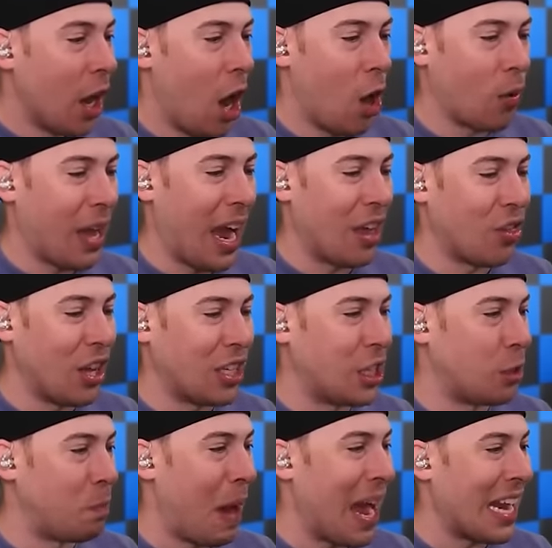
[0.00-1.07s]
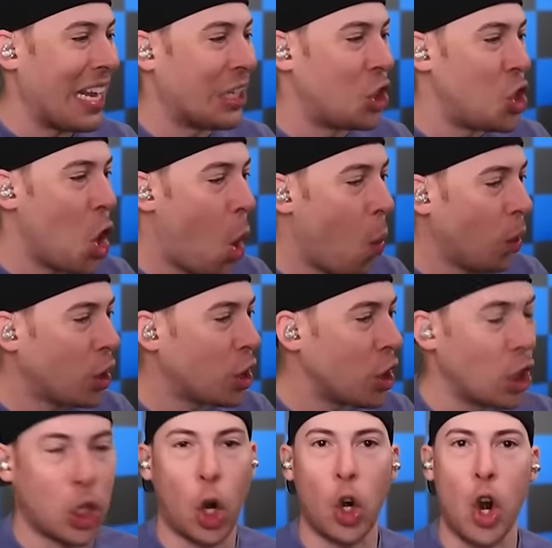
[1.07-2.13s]
Okay, this is bad. Is no one
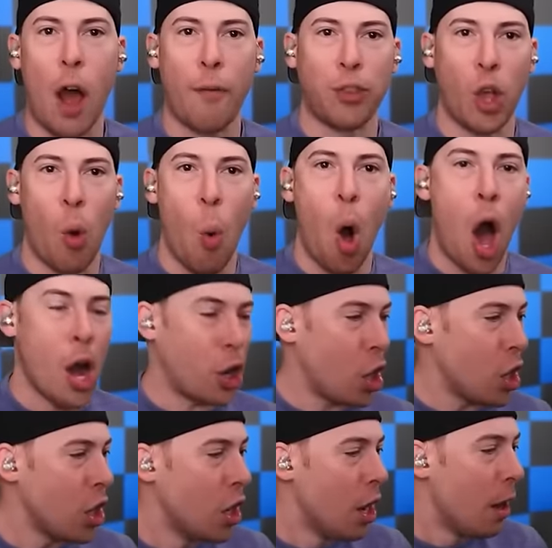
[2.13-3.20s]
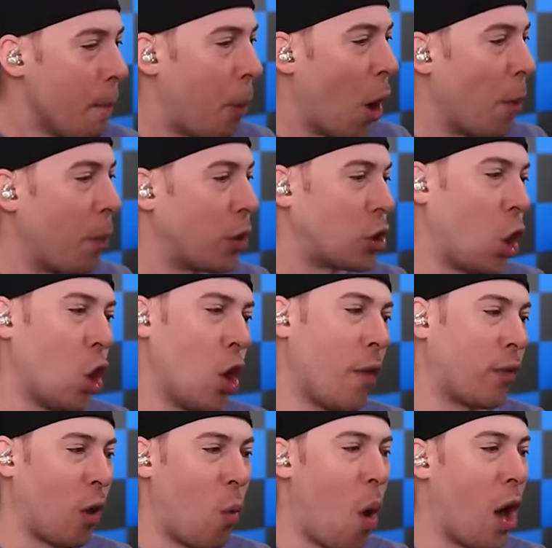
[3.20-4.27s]
gonna turn off the water? Purple, turn
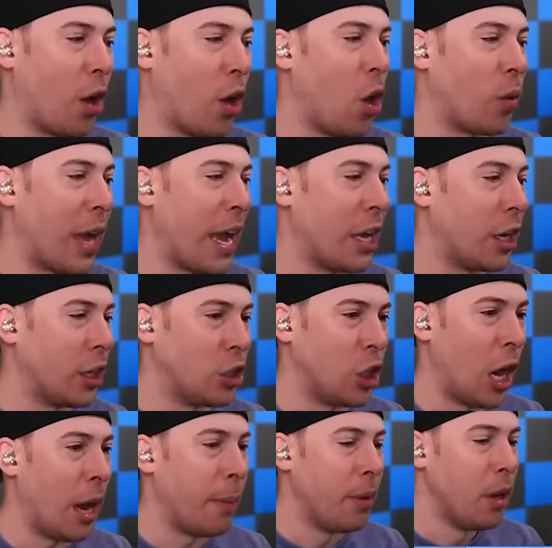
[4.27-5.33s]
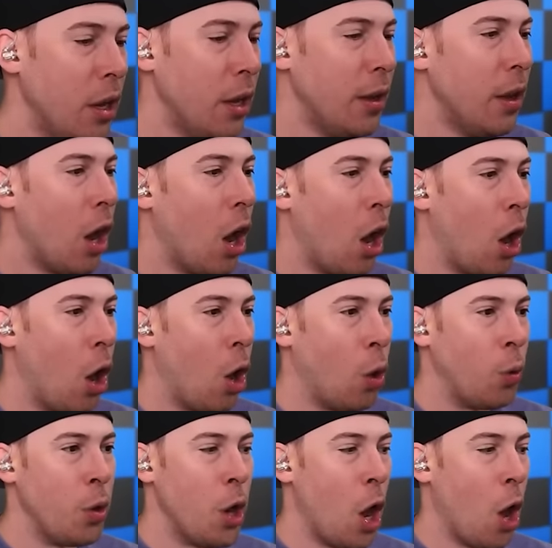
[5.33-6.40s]
off the water. Okay, good job.
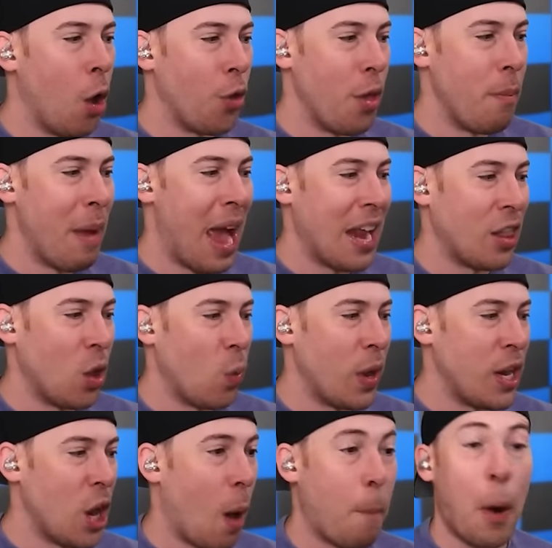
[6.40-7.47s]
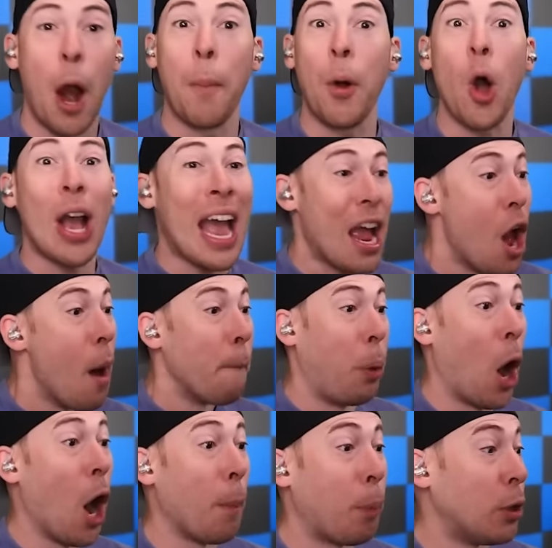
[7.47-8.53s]
Oh no, the man in the window. Purple, okay,
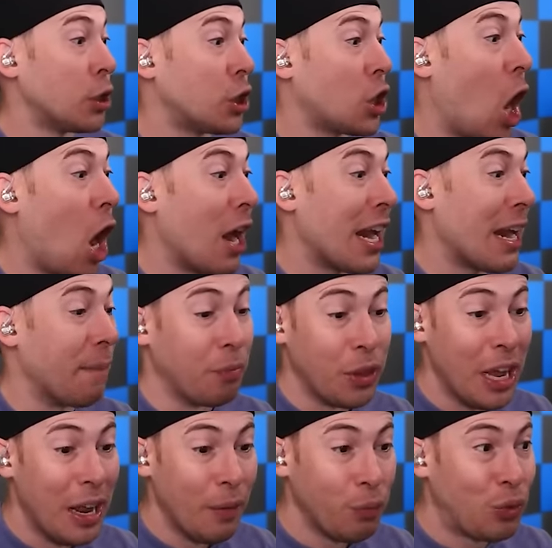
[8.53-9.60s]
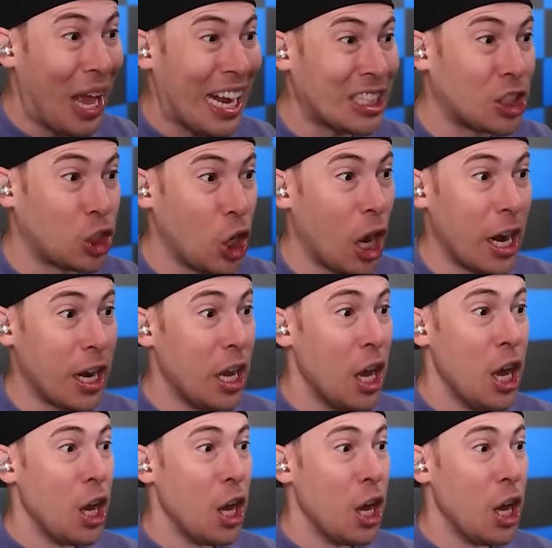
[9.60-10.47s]
Purple saw him. That's good.